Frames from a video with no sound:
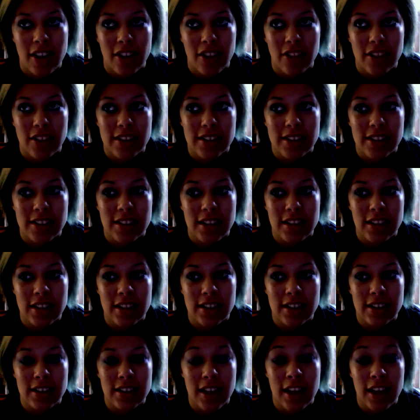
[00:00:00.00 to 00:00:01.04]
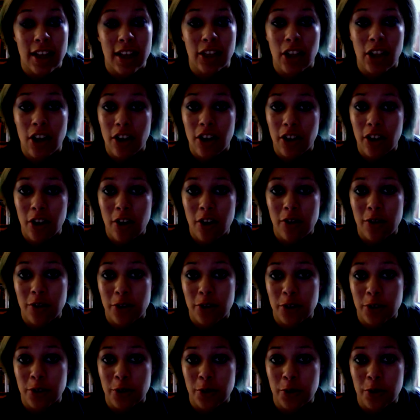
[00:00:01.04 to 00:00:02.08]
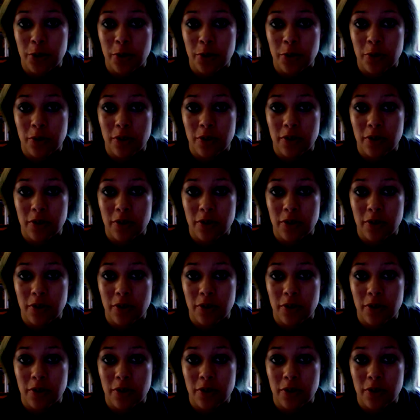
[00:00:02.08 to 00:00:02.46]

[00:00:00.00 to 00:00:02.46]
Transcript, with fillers: This is a long overdue